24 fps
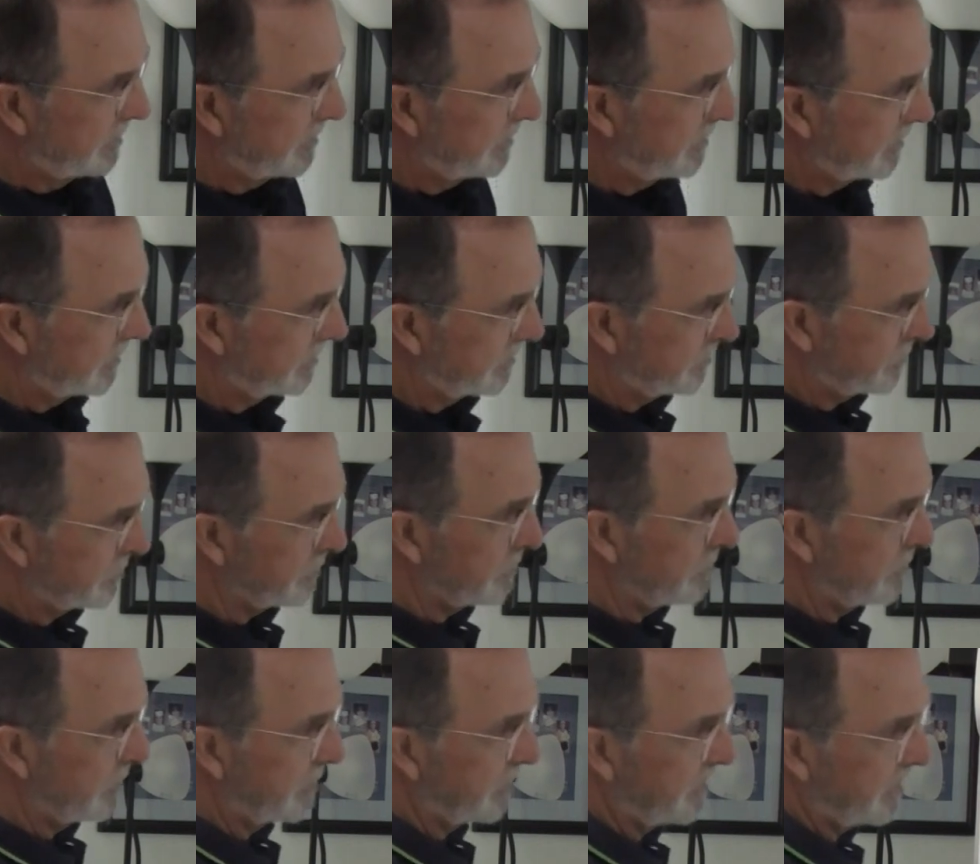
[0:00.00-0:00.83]
And
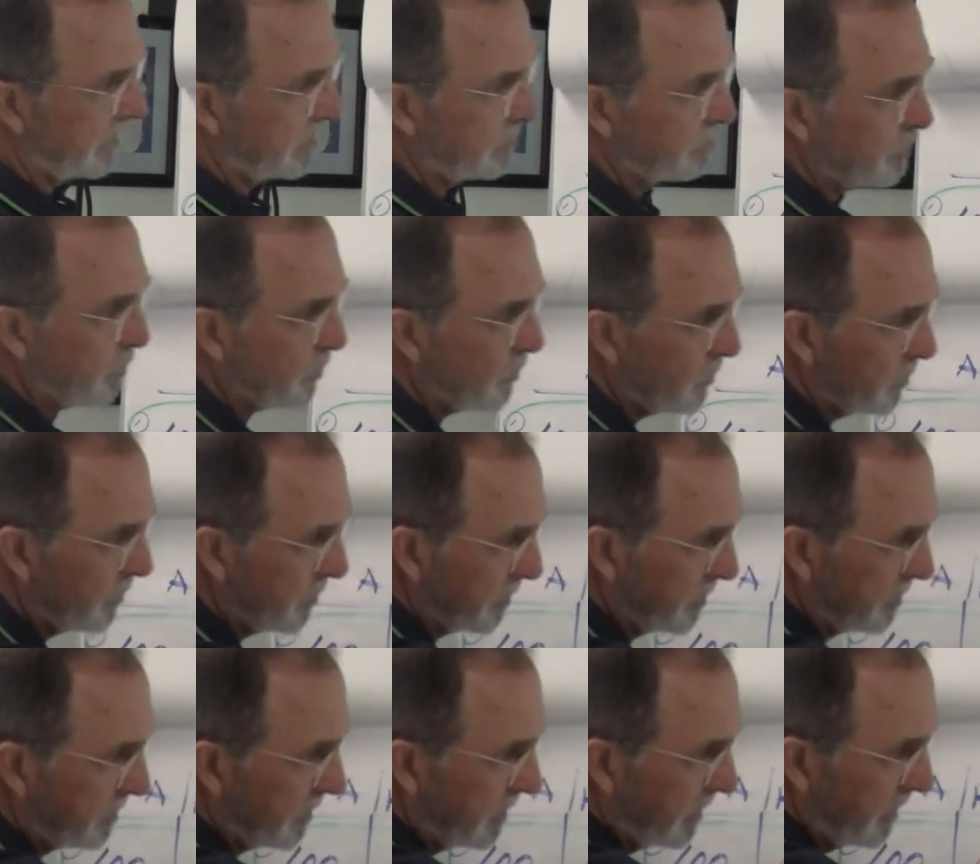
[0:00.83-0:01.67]
so at that
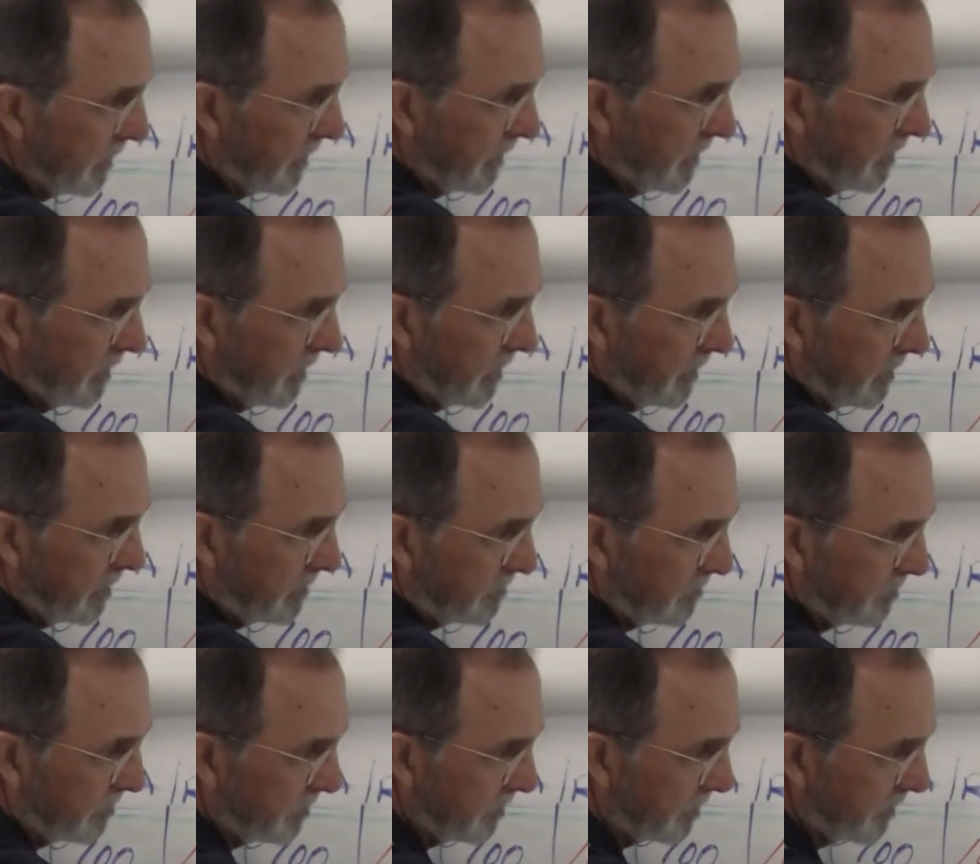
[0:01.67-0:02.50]
point,
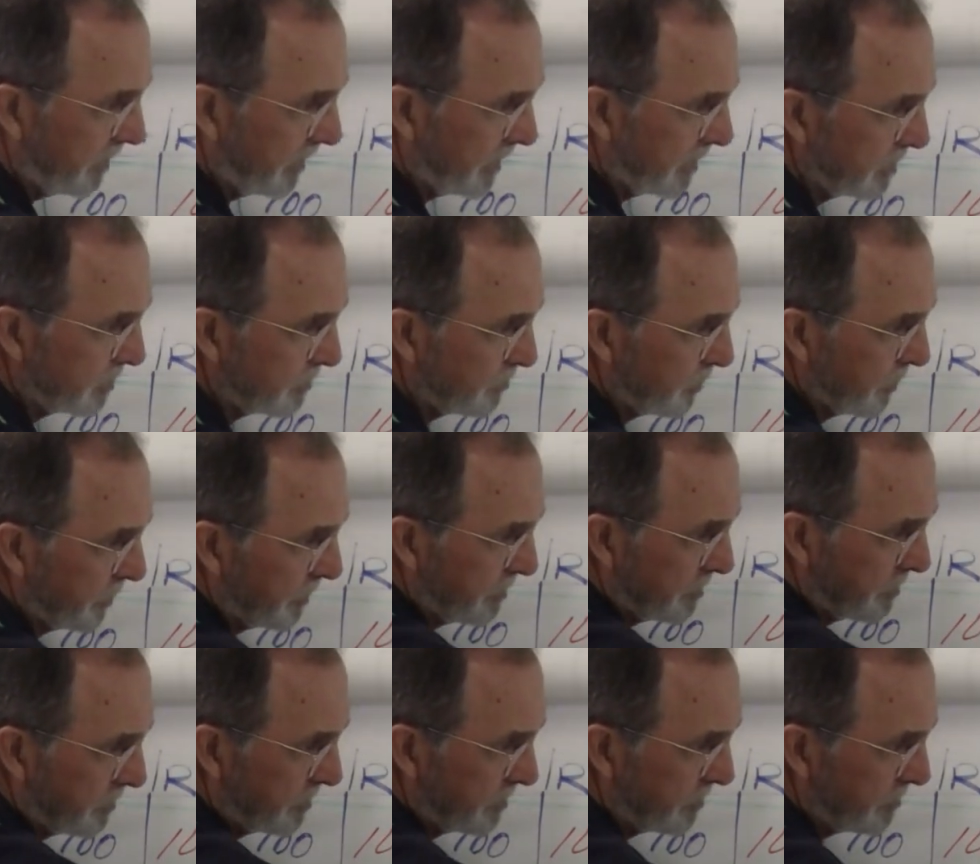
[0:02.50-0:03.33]
under the cash
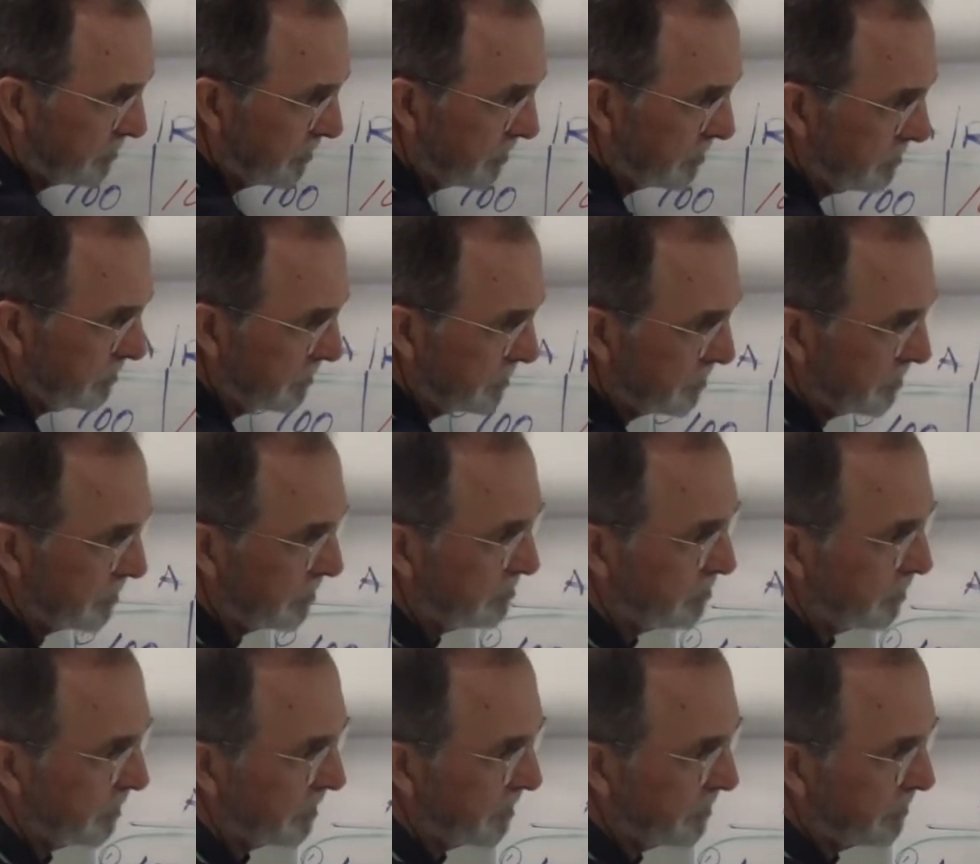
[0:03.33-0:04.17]
basis, we would
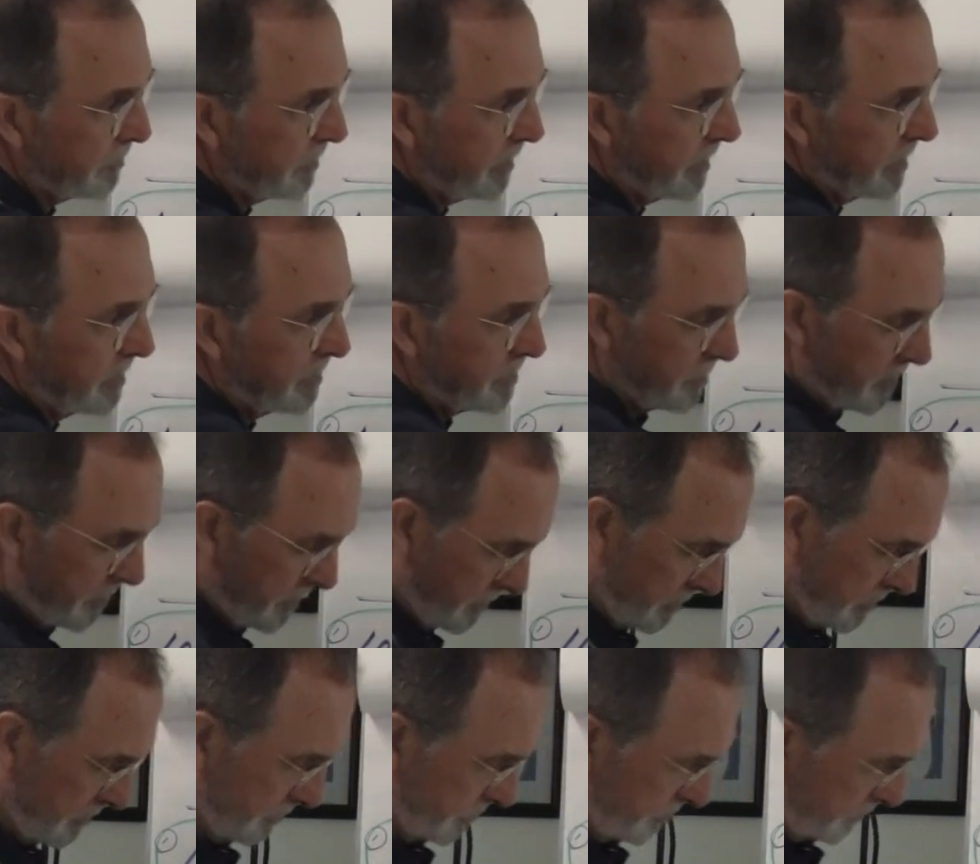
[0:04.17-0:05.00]
simply credit
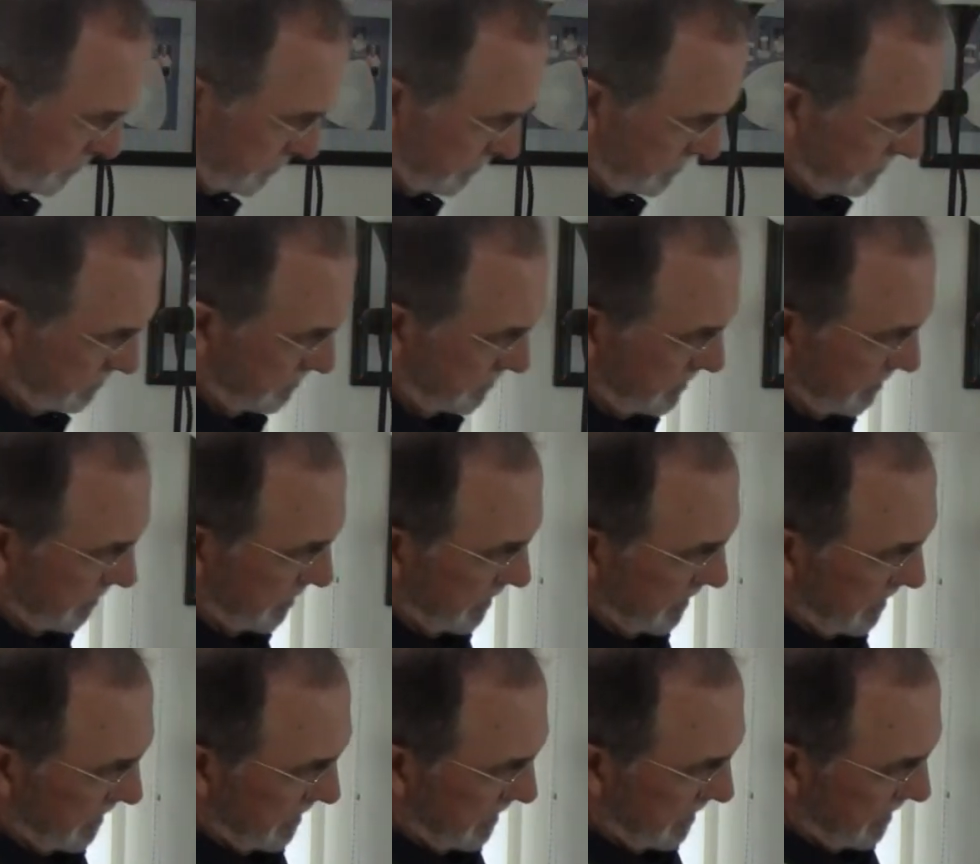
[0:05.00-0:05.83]
sales
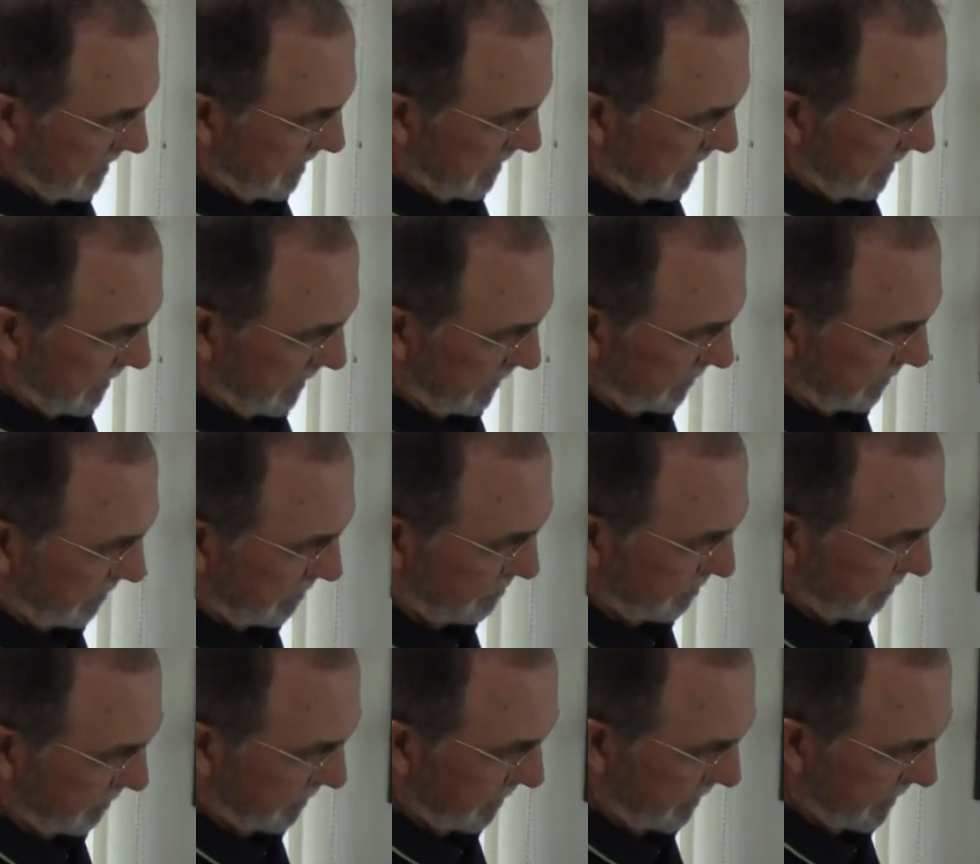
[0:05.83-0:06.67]
and
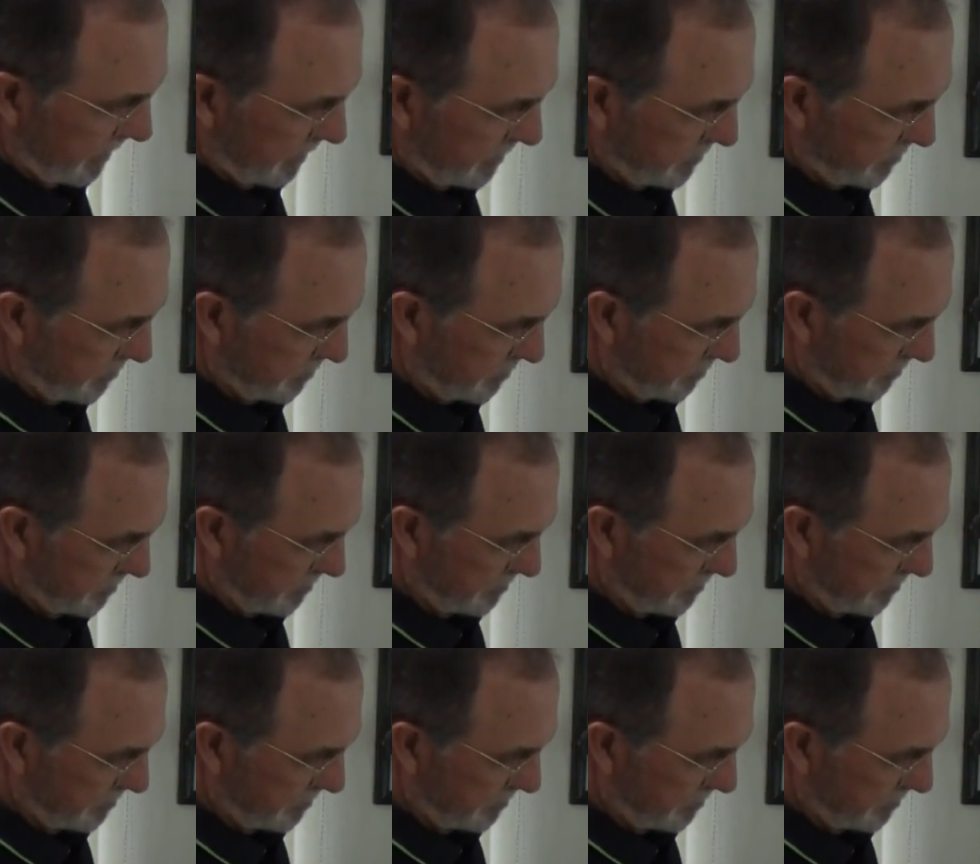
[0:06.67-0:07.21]
debit cash.